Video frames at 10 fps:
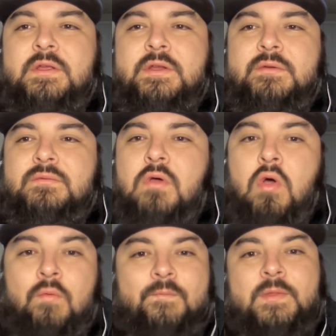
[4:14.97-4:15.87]
You know,
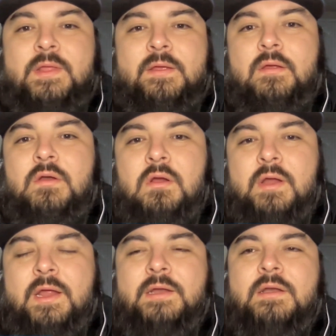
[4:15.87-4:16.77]
hopefully on our
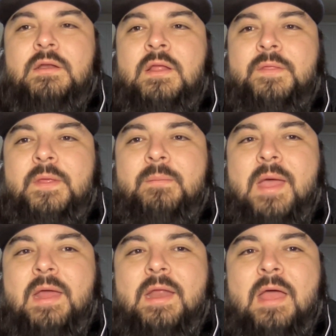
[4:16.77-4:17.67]
end, nothing
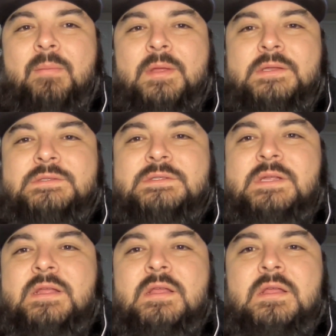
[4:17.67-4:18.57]
bad happens,
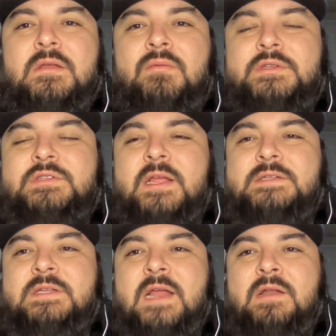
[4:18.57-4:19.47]
which, like I
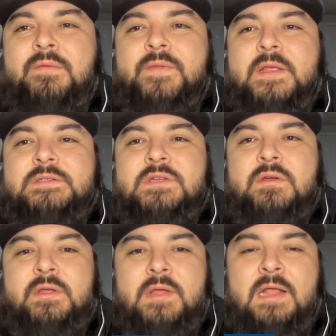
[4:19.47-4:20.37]
said, I don't think so.